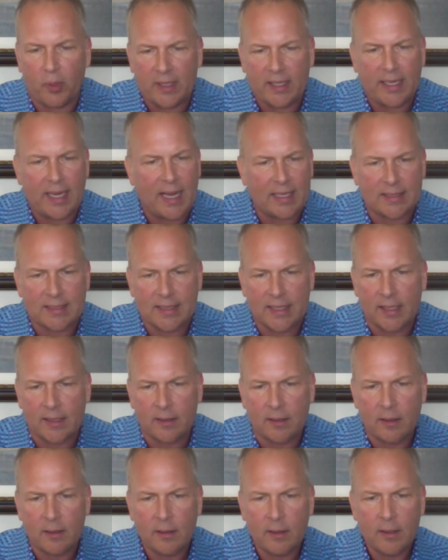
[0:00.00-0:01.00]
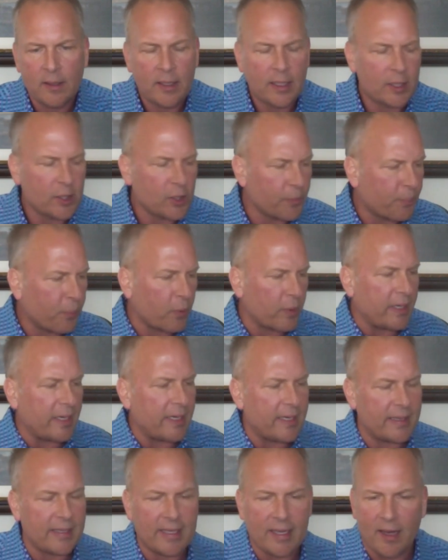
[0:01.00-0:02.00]
put the eggs in and you put
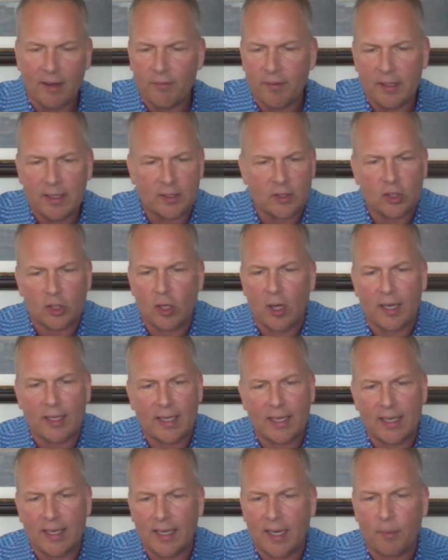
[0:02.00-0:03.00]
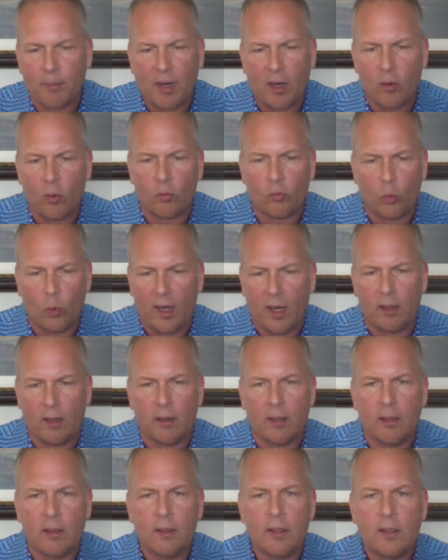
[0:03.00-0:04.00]
it in the oven, it's not going to come out well.
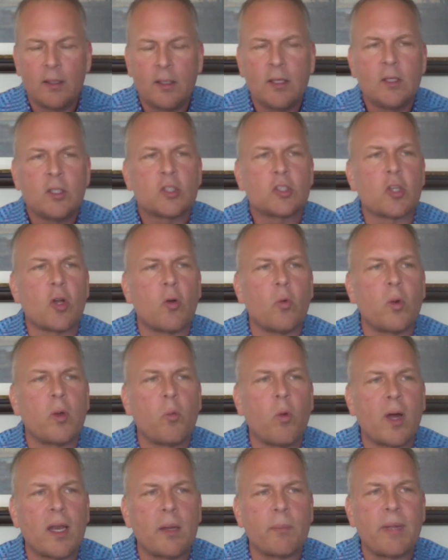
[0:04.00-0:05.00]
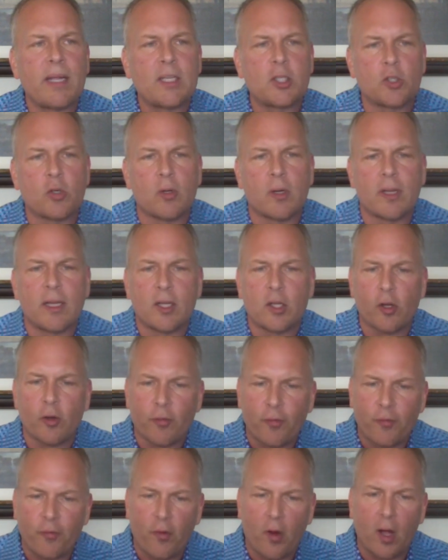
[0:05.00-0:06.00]
So we want to make sure that you're
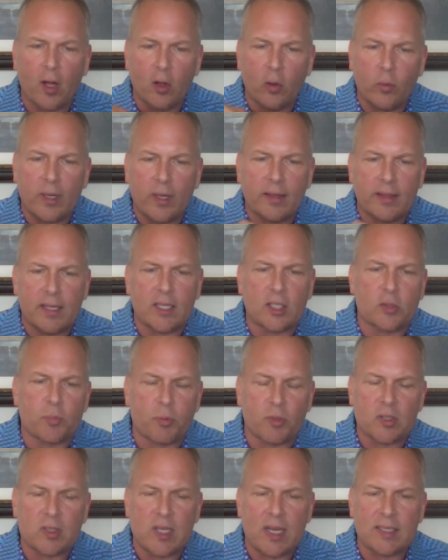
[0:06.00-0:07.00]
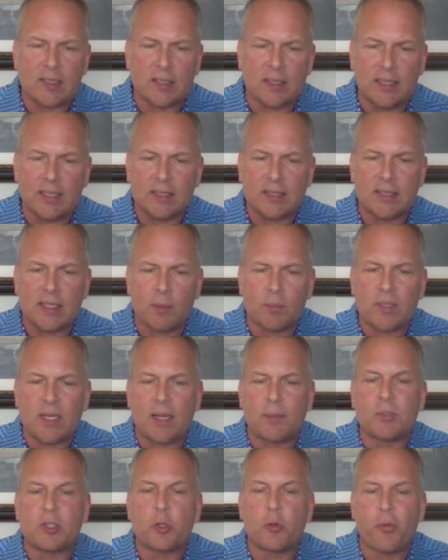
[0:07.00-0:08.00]
following things precisely. And
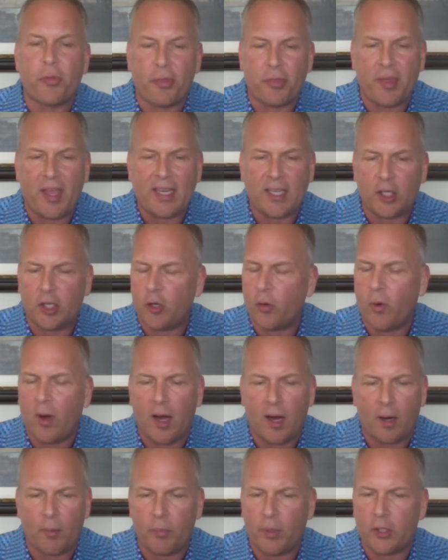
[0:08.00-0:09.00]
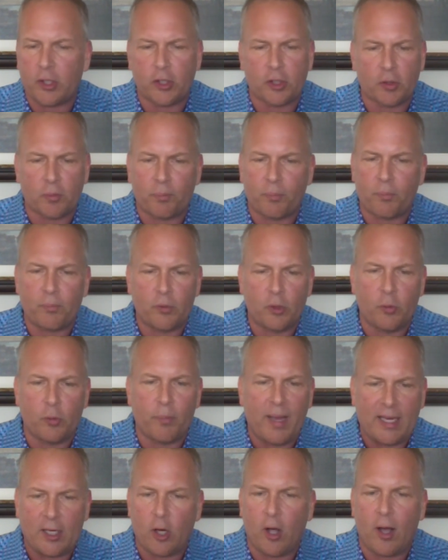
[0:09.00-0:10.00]
sometimes you think you are, but you're you
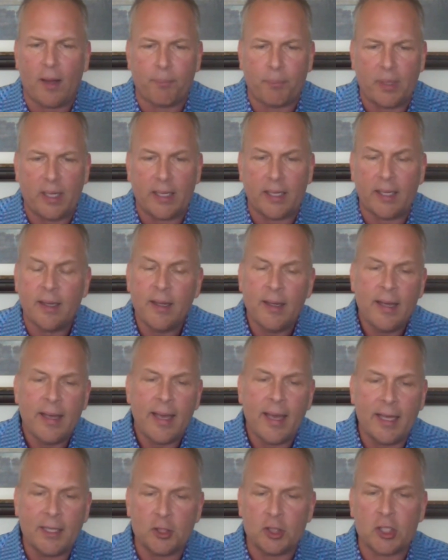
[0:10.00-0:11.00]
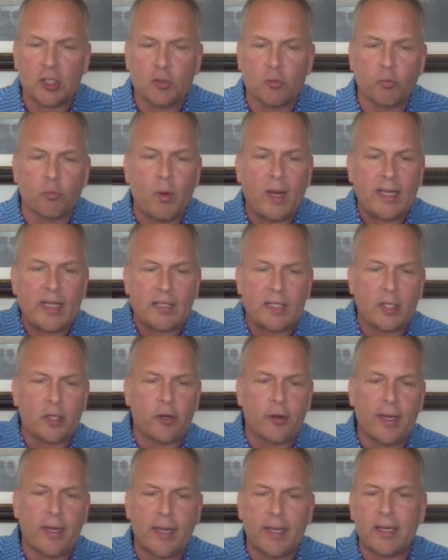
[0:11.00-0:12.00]
may not be. And just raising
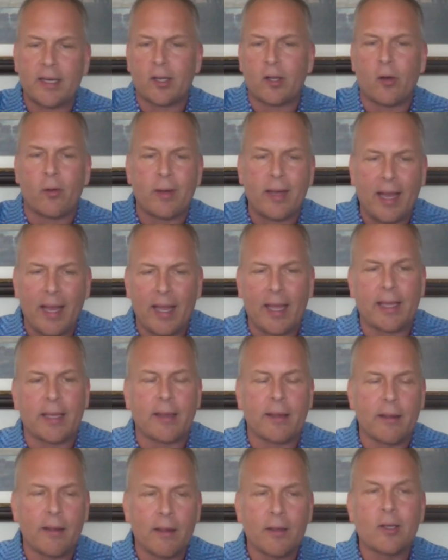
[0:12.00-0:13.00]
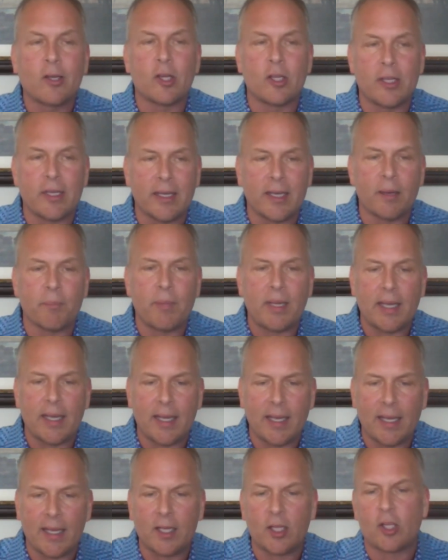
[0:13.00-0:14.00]
your hand and going, hey, could you give me
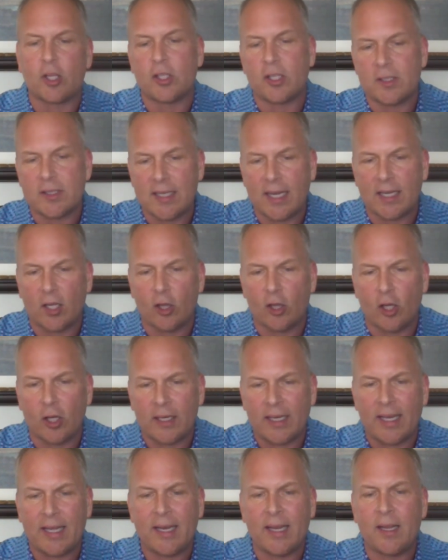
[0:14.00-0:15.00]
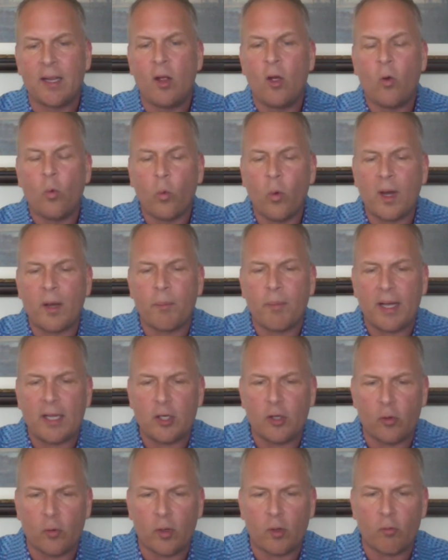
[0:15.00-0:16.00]
a hand? Could you take a look at it? What am I
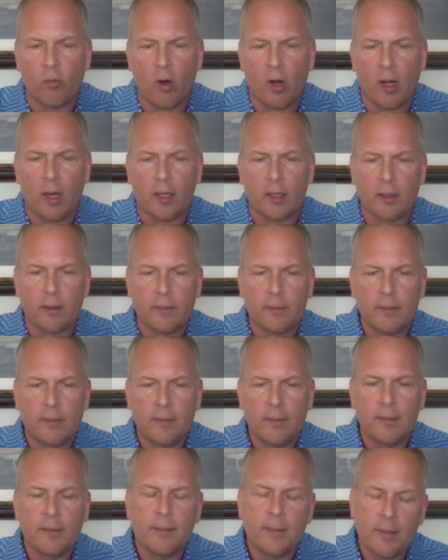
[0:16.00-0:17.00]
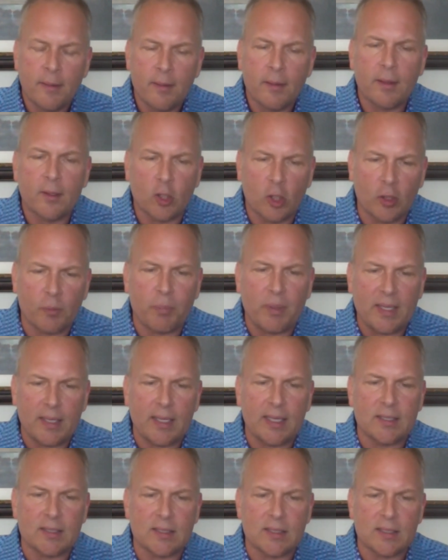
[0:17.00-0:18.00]
doing wrong? It could be
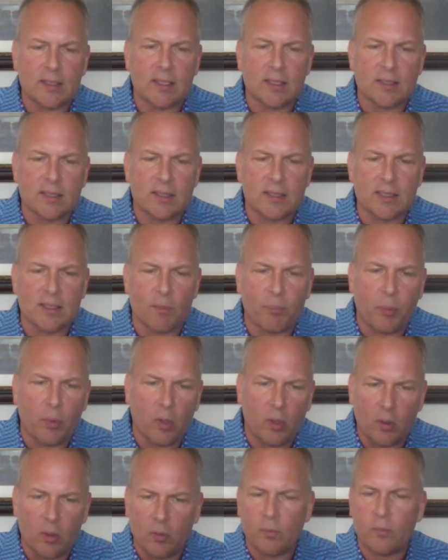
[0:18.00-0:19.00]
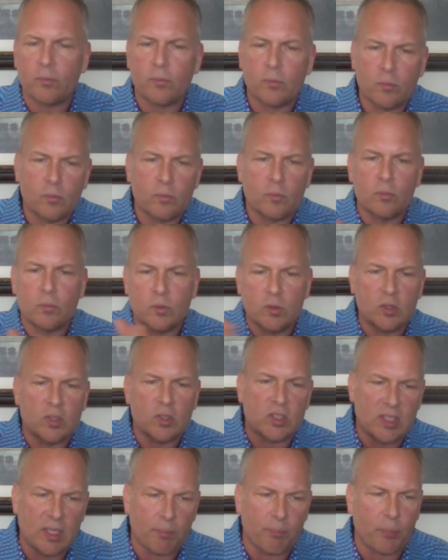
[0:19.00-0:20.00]
is the simple,
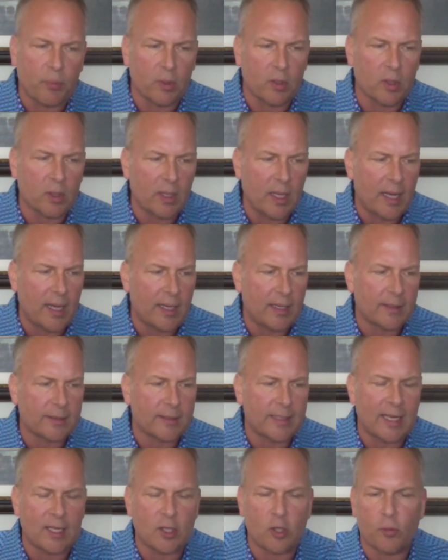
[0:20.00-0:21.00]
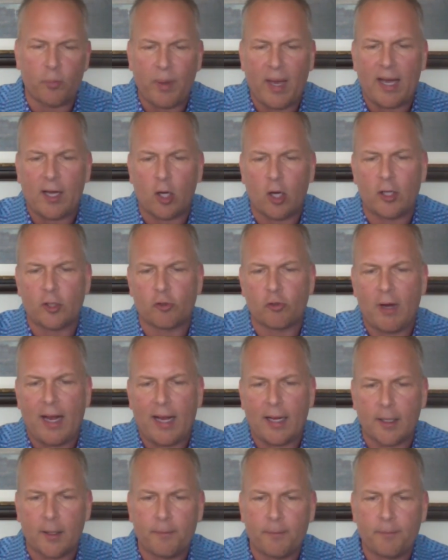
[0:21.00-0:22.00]
simple uh, get you back on track.